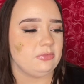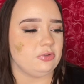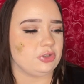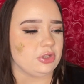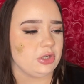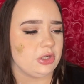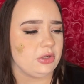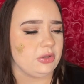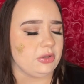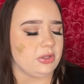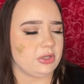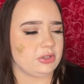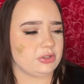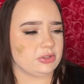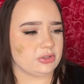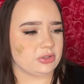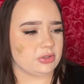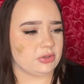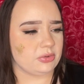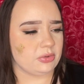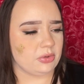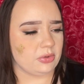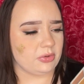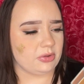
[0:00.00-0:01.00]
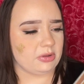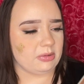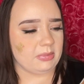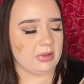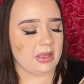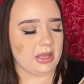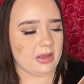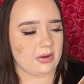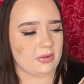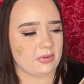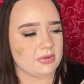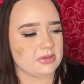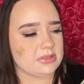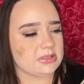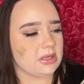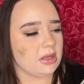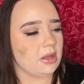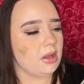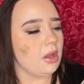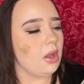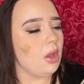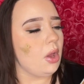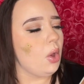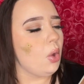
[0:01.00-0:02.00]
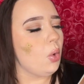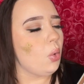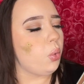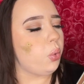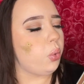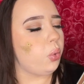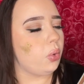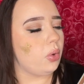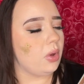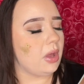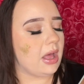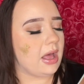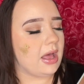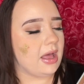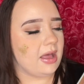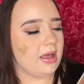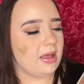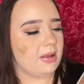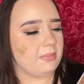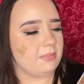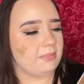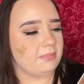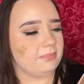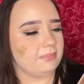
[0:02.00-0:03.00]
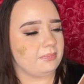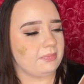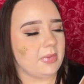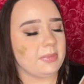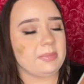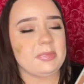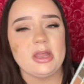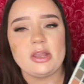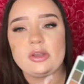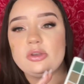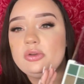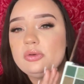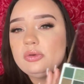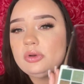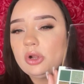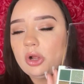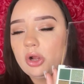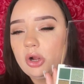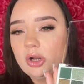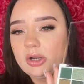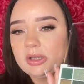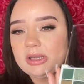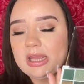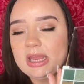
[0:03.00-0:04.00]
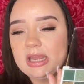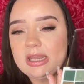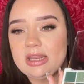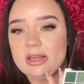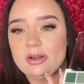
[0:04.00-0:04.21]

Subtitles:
generally just throw them out. I'm not new to hard candy.